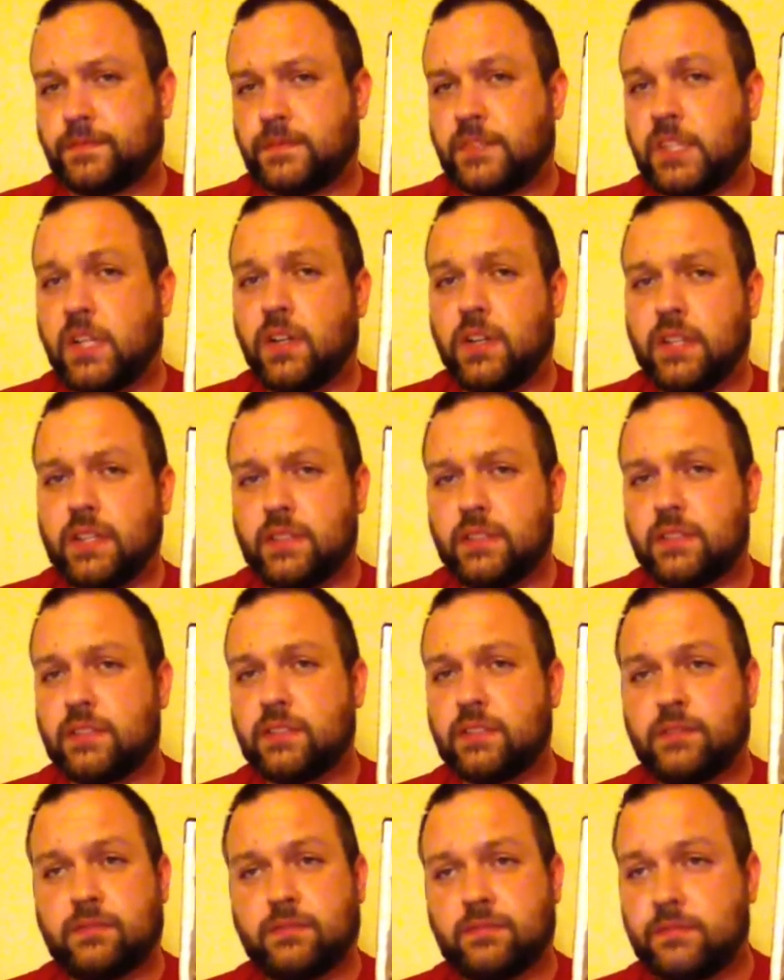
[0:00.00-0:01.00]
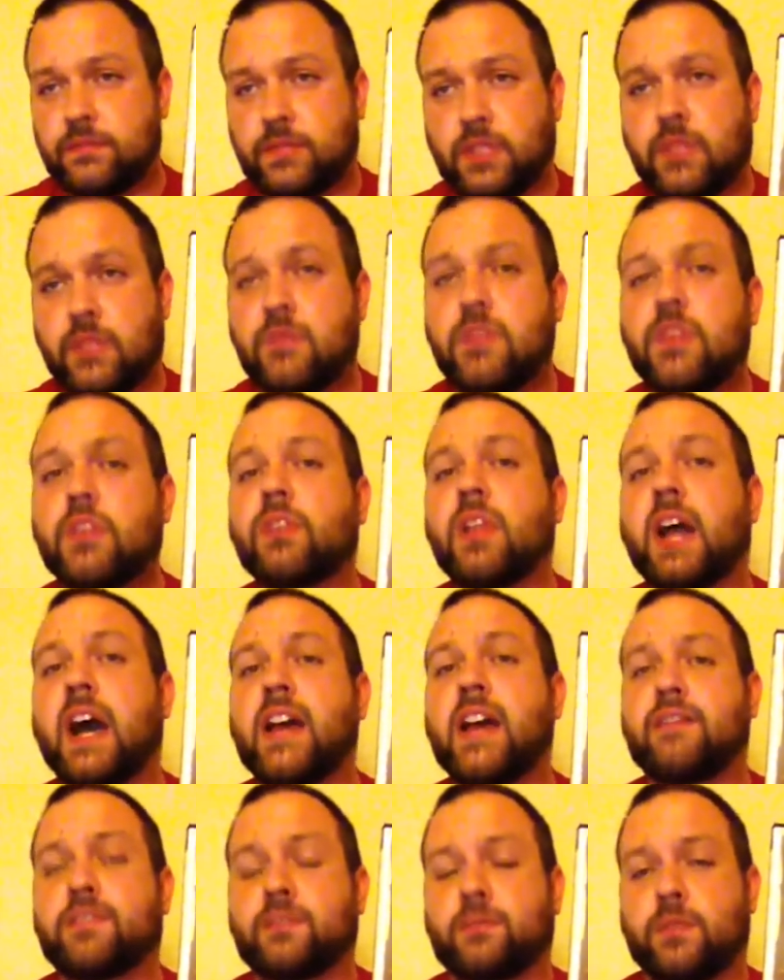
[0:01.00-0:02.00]
on this, new
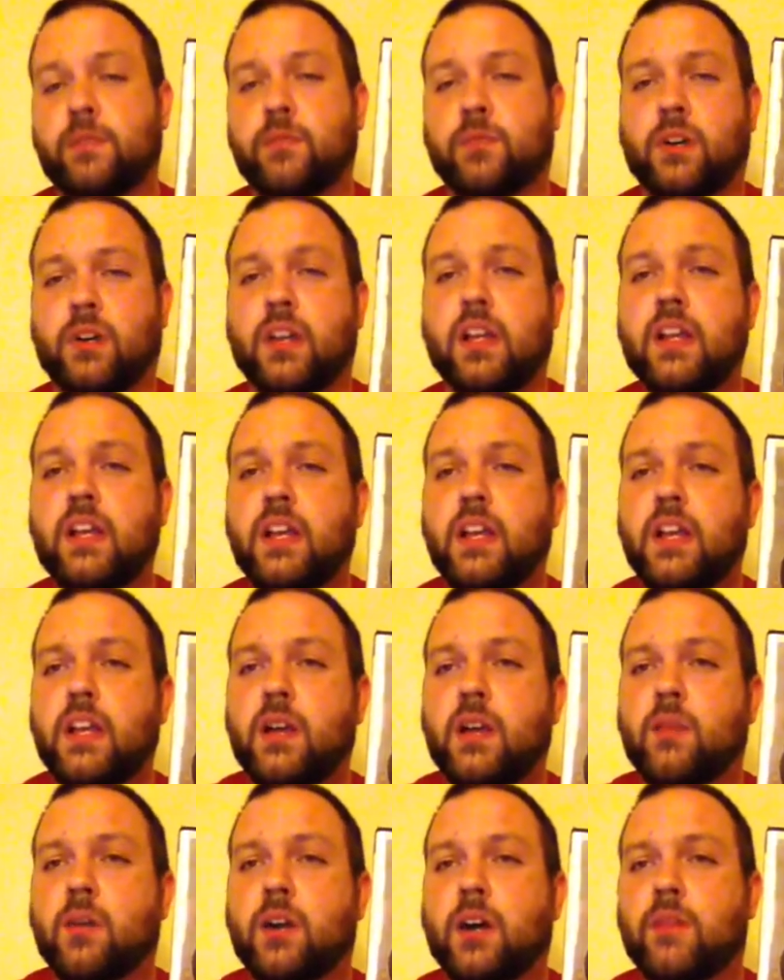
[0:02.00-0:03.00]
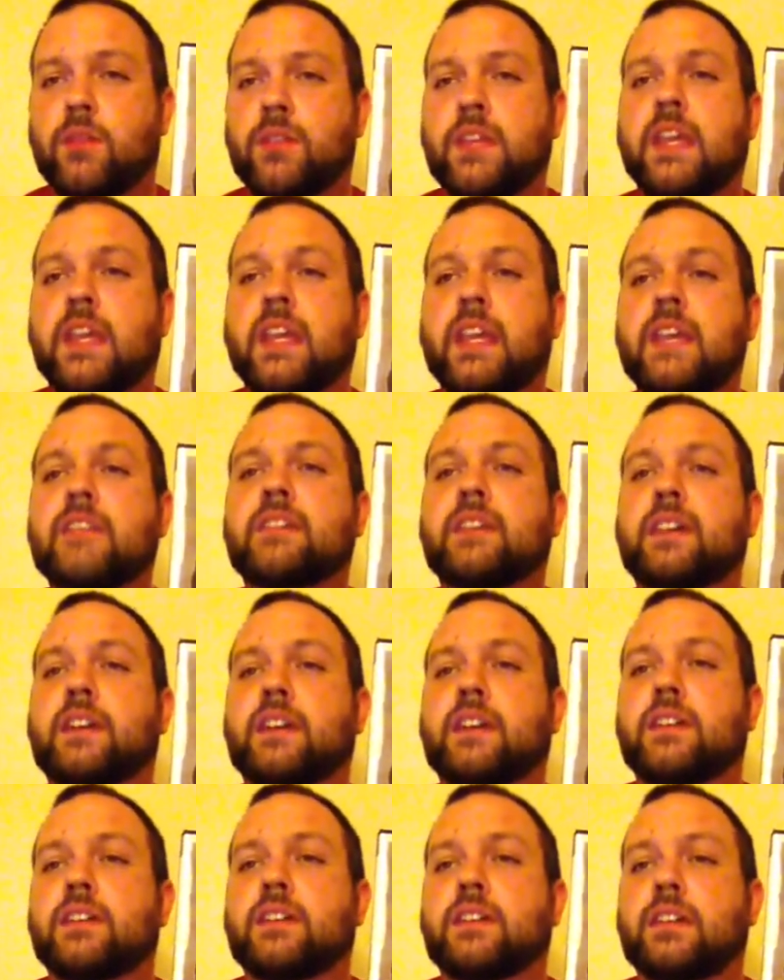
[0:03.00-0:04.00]
life that we want. Well, when they get
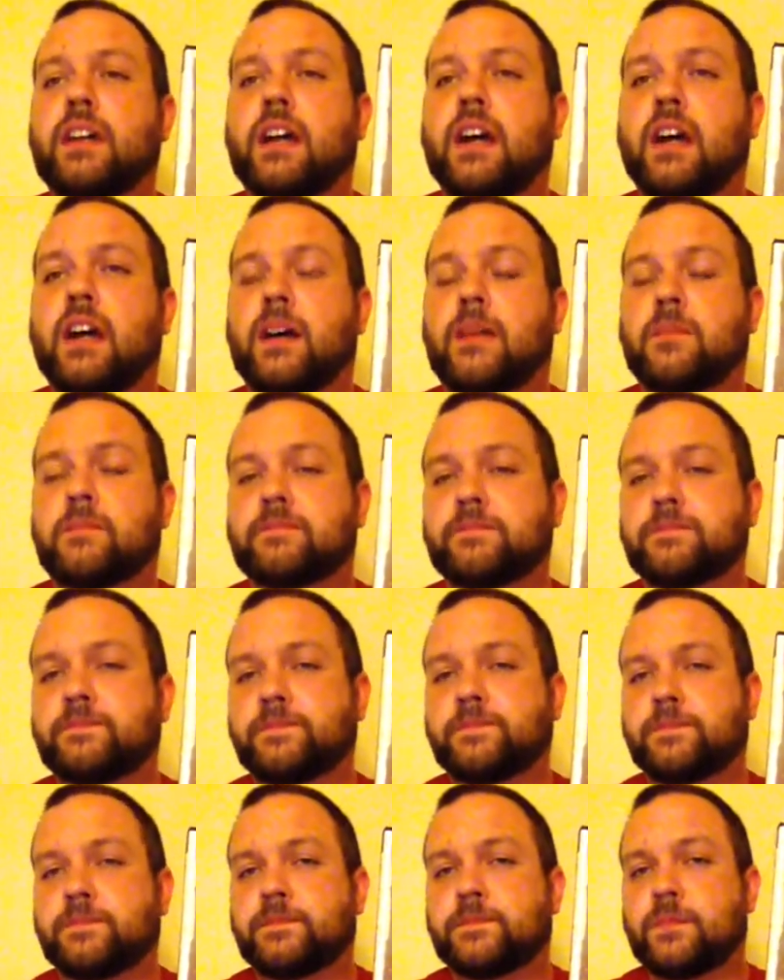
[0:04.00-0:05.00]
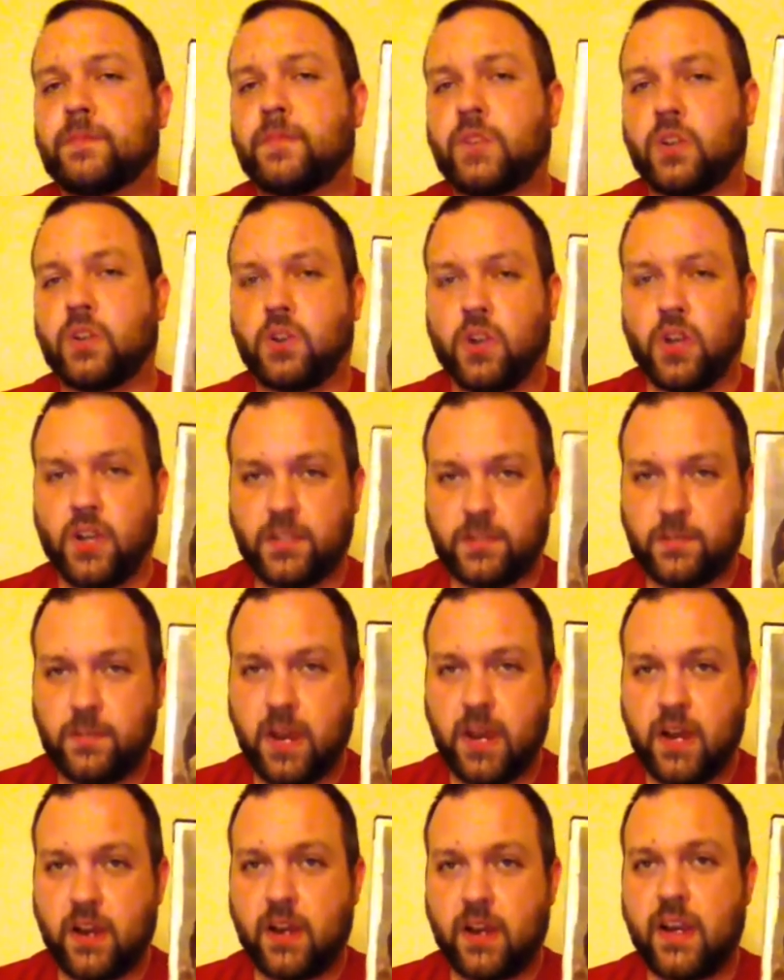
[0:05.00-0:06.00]
there, the
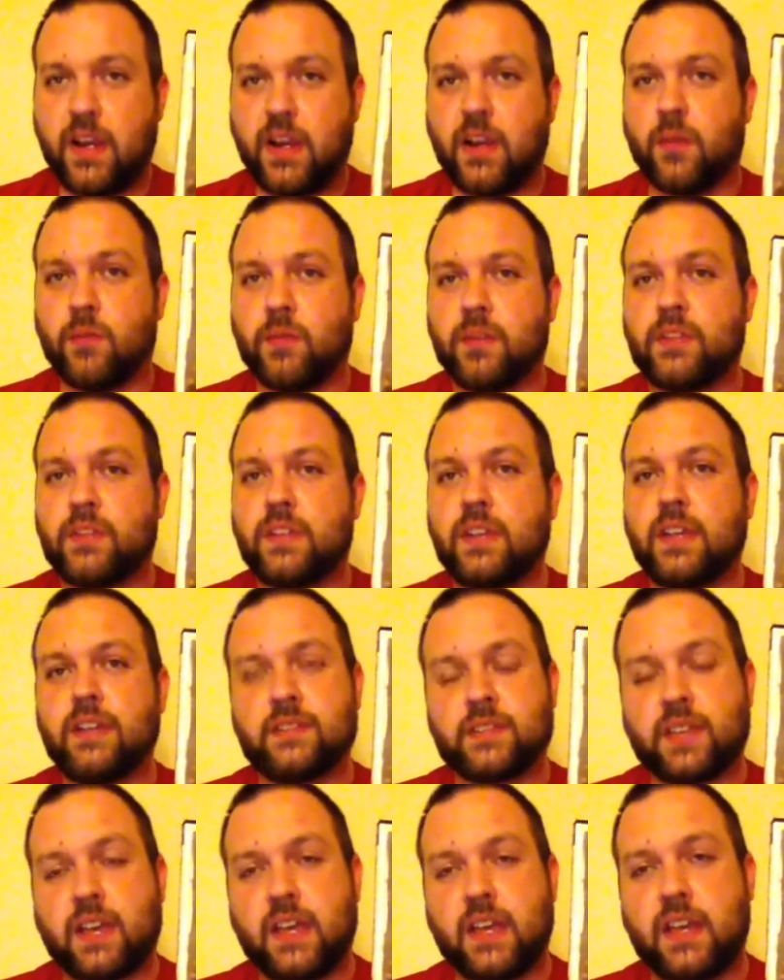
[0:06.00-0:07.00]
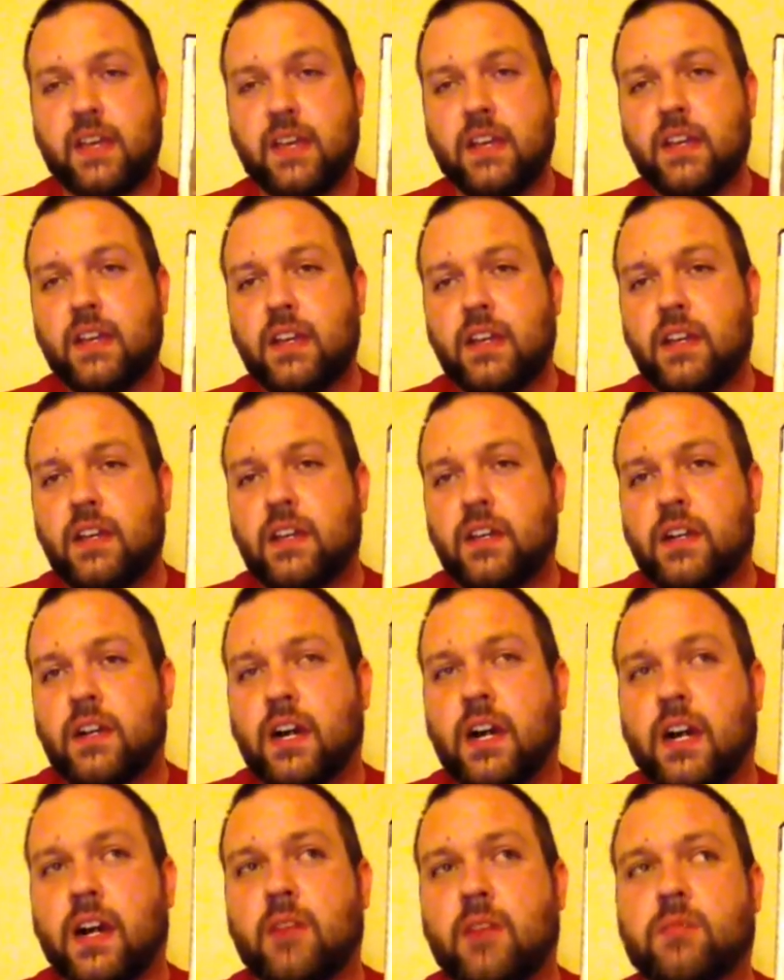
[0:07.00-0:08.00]
Crossbearer here, which is a
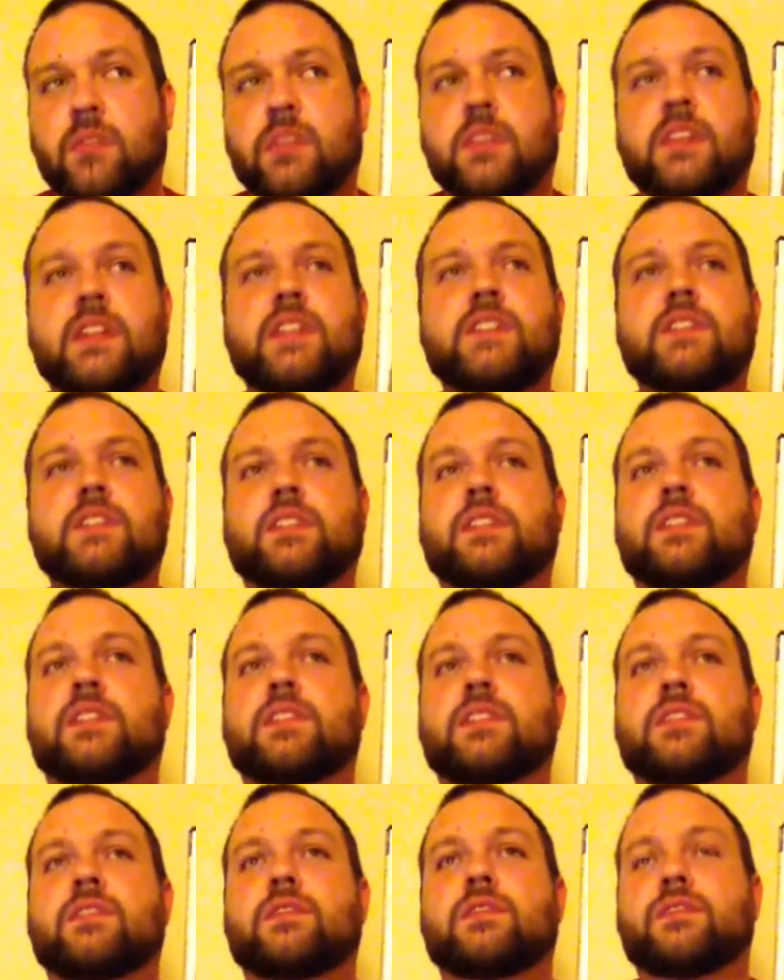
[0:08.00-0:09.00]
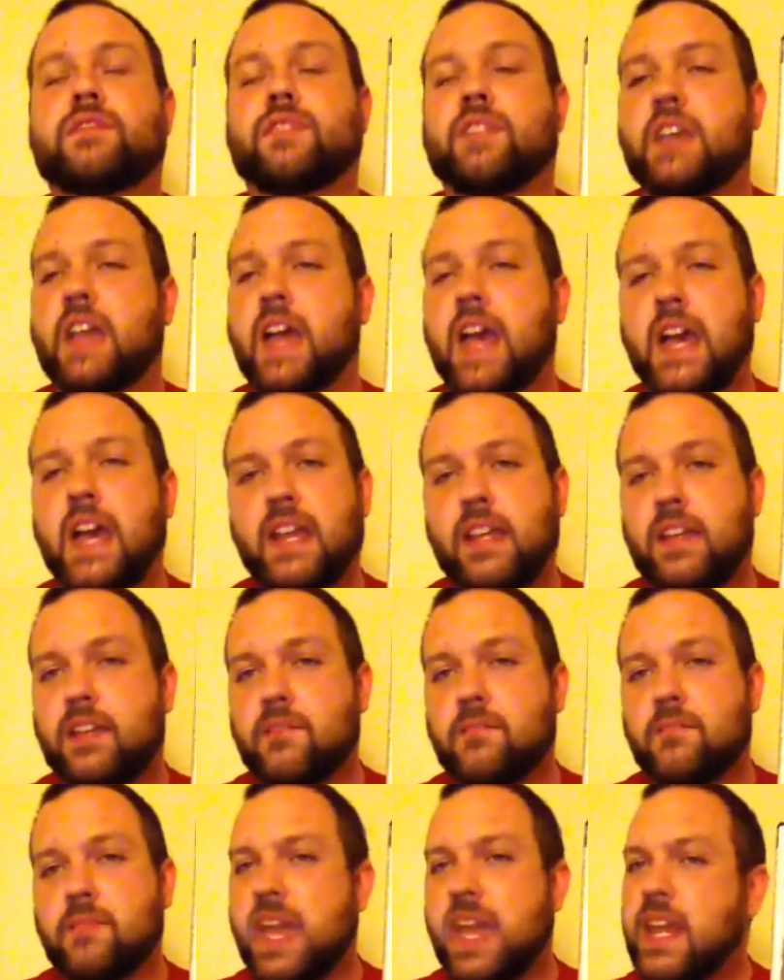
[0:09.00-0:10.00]
religious
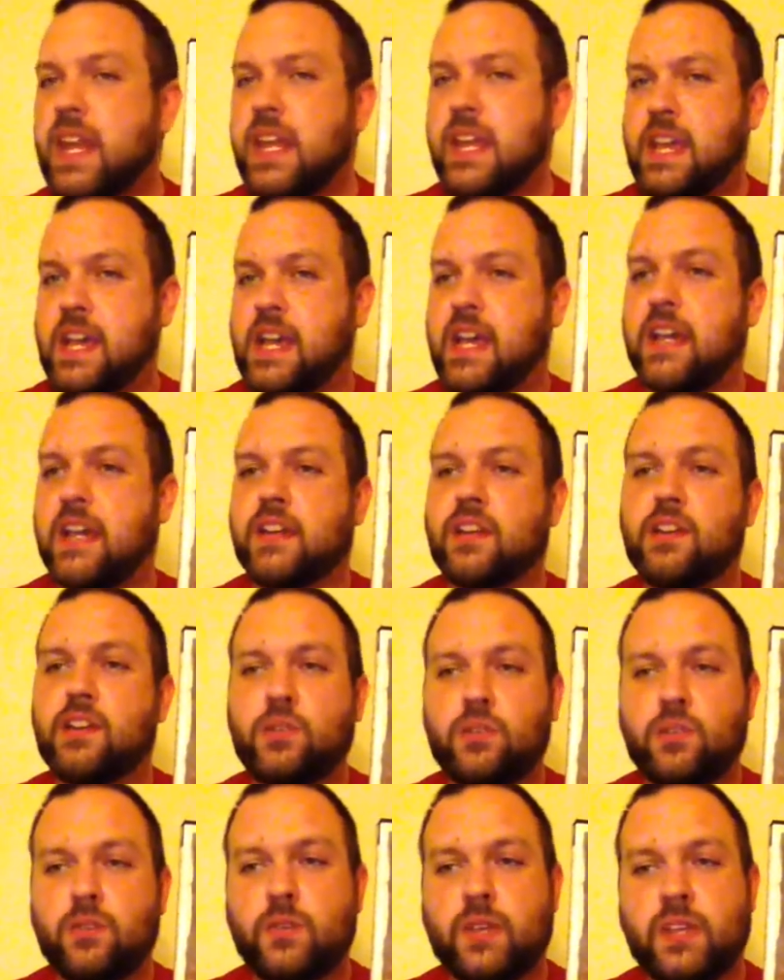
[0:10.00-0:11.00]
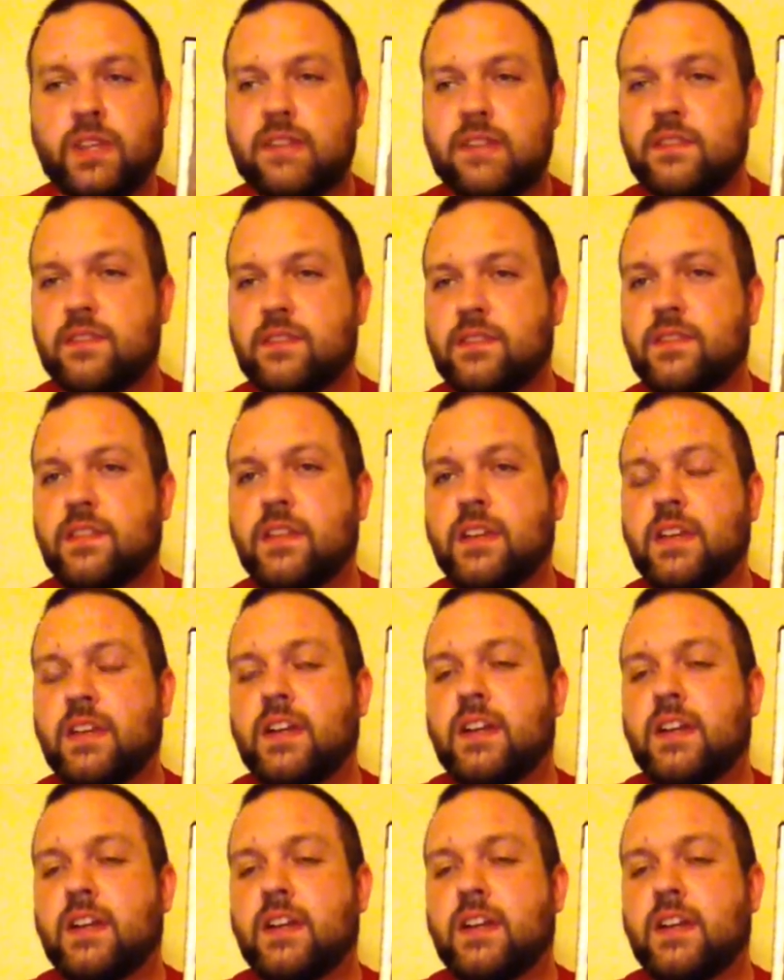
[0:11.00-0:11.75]
fanatic maniac who is